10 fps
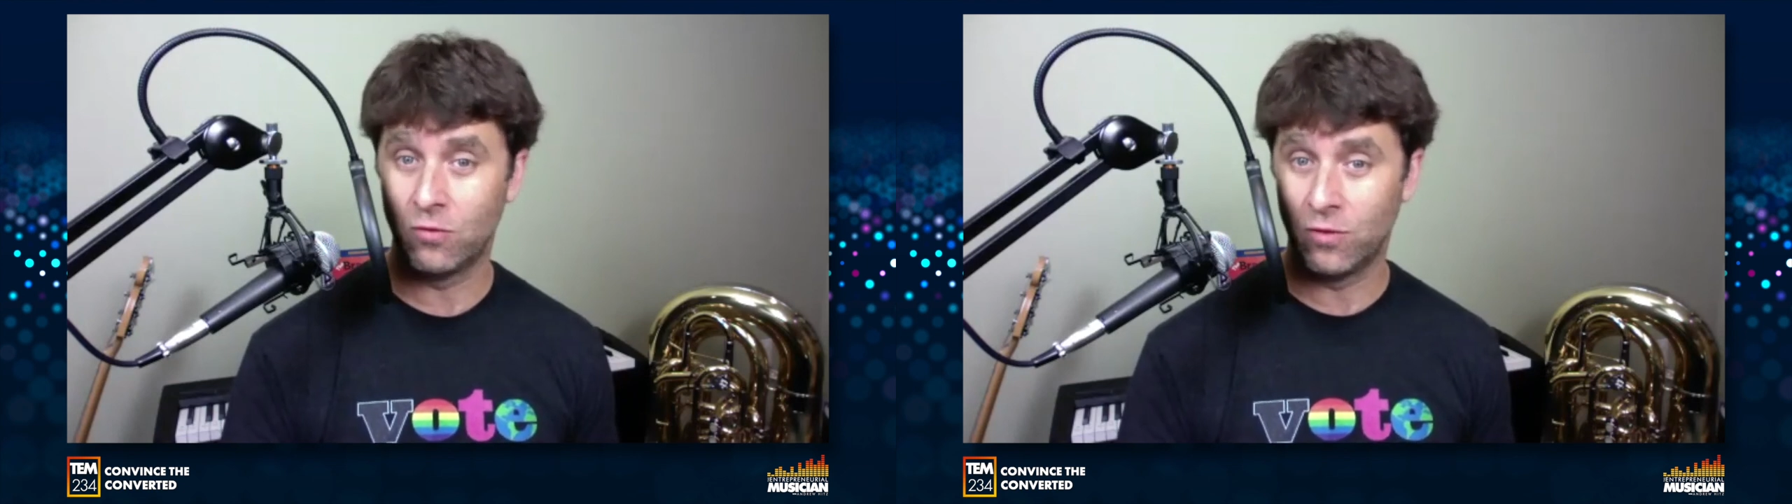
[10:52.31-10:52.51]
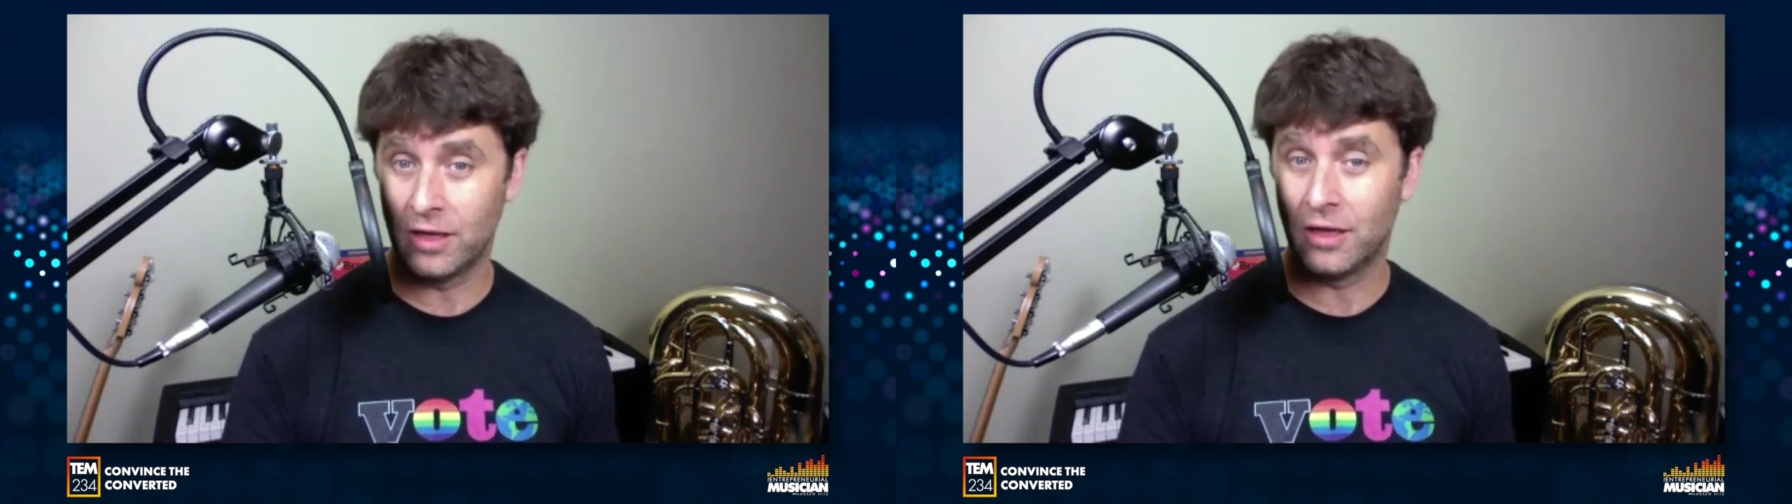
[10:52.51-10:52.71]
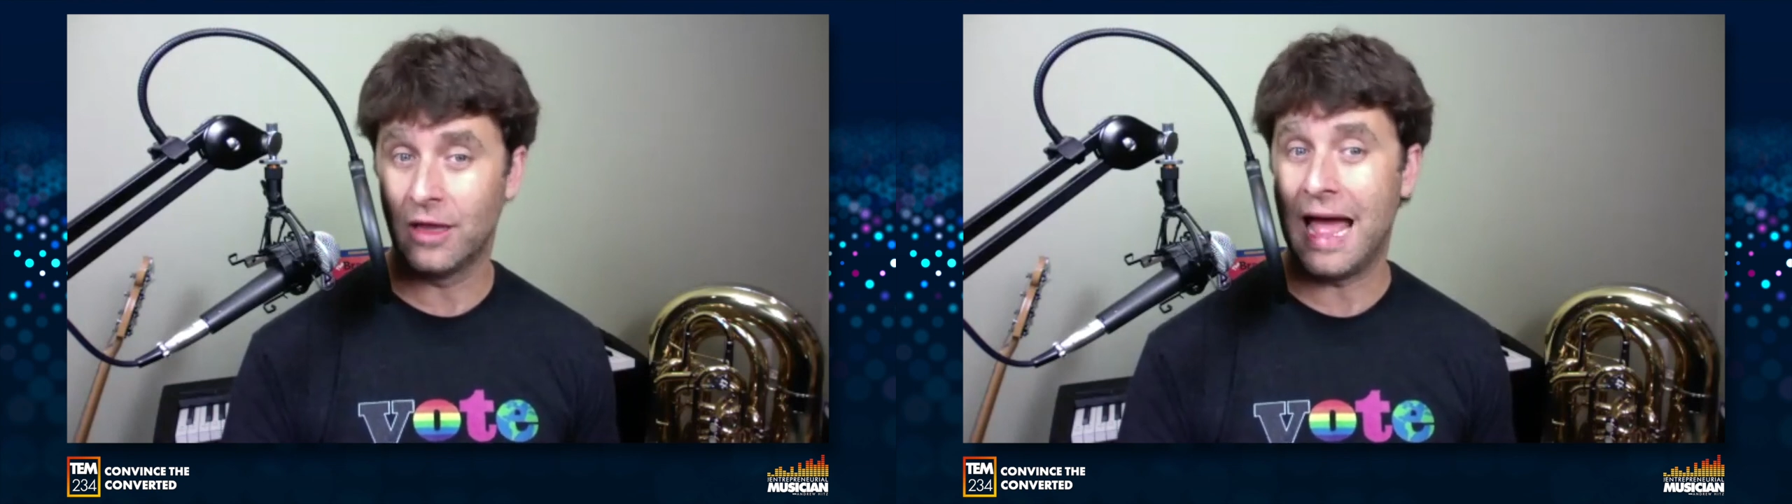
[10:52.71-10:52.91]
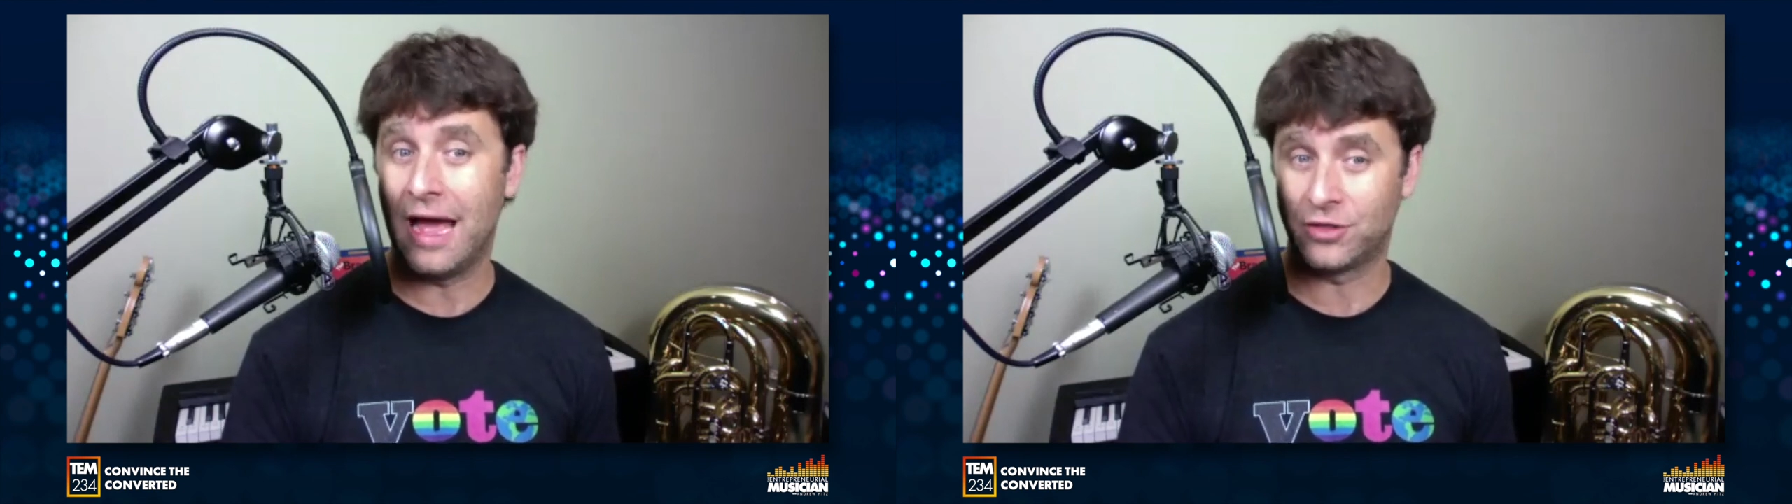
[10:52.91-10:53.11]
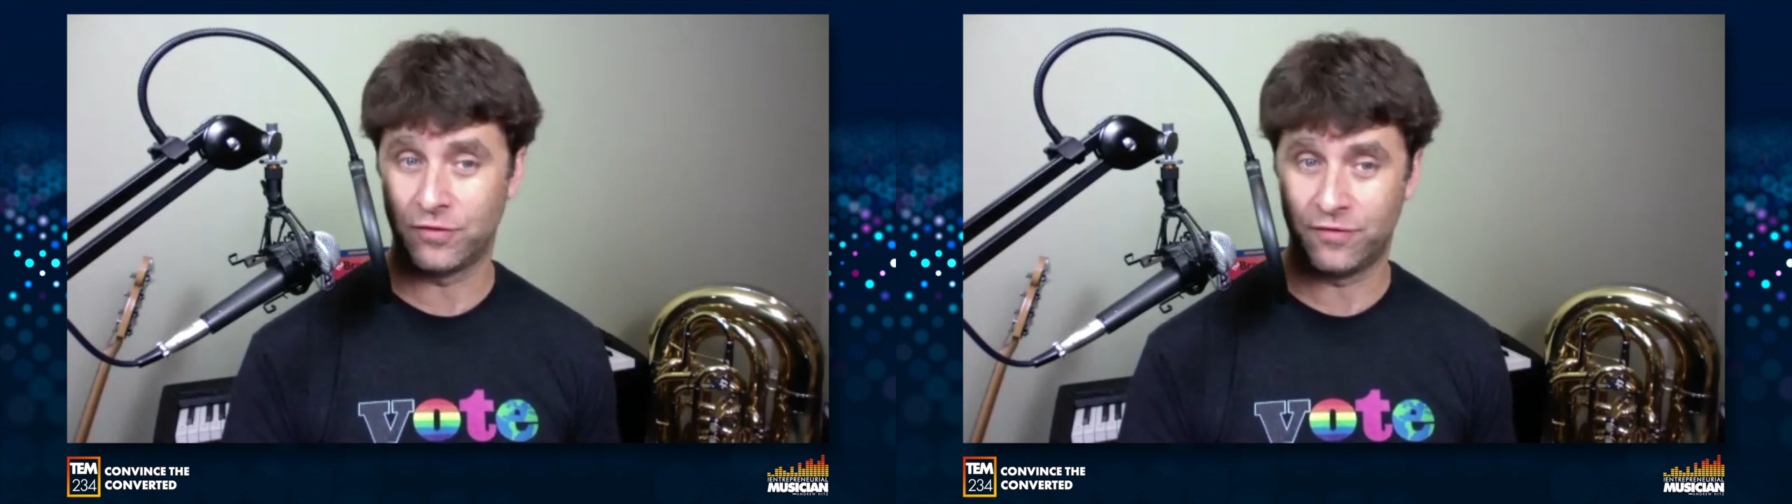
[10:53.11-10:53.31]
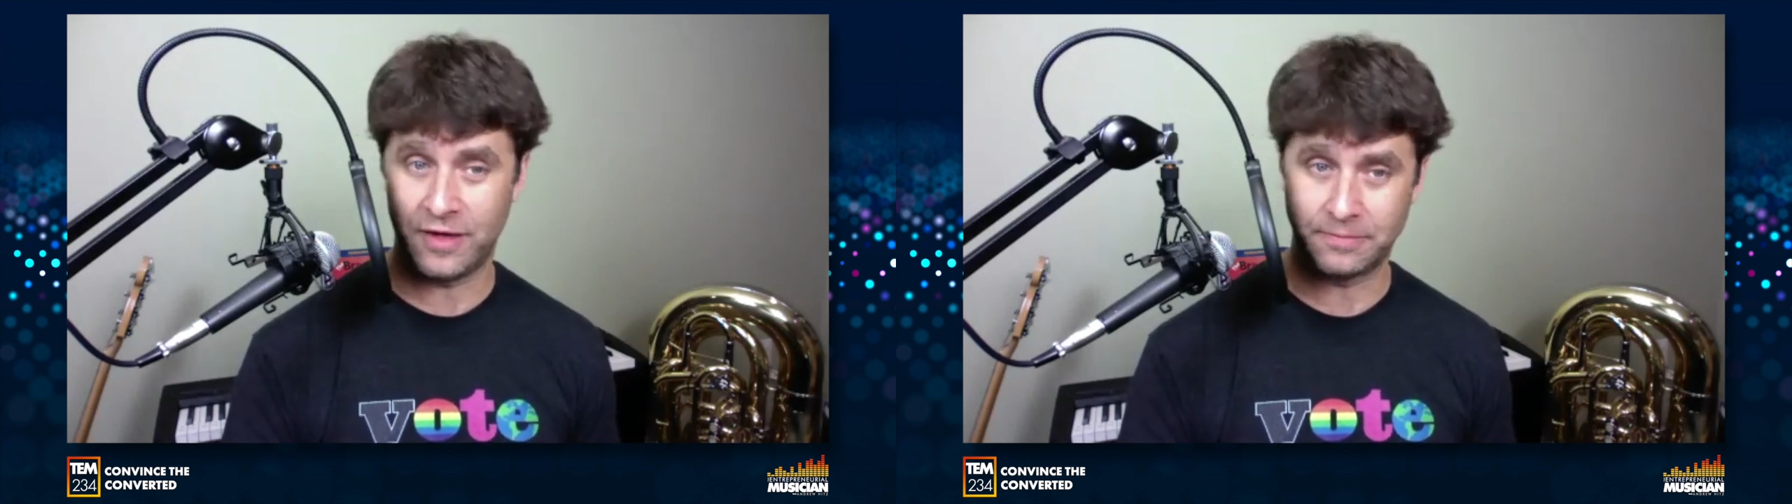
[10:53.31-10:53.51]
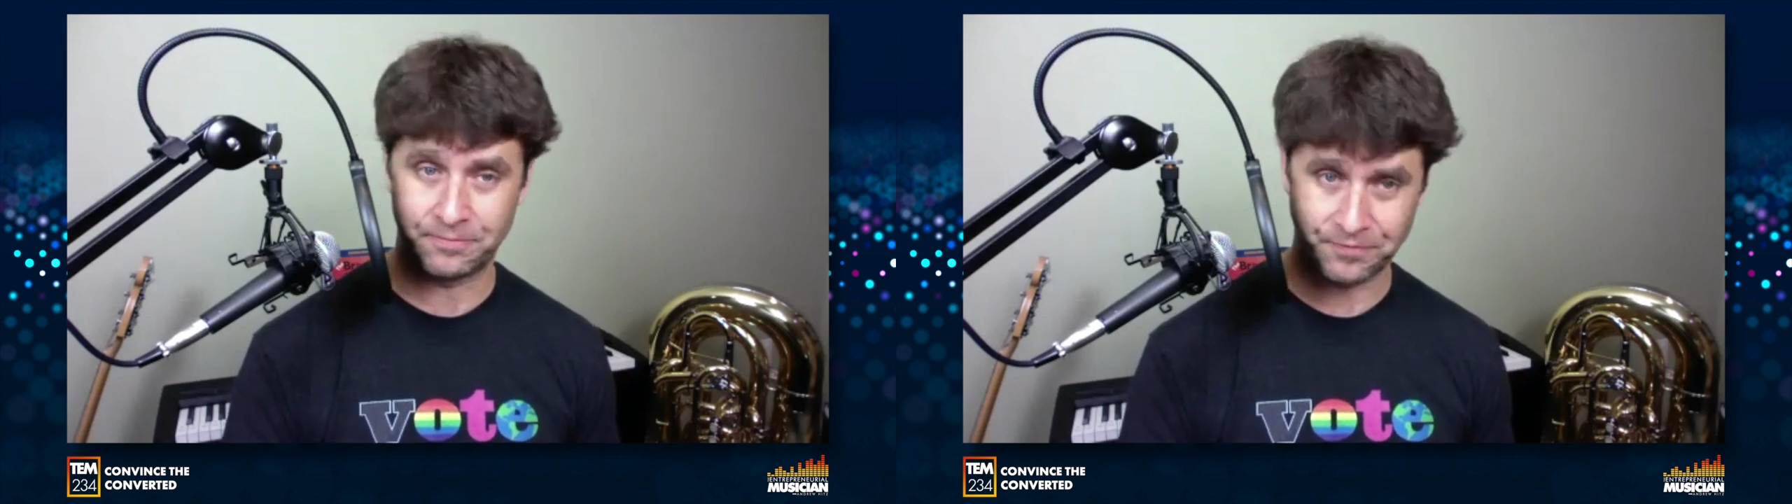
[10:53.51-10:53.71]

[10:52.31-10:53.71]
will atrophy.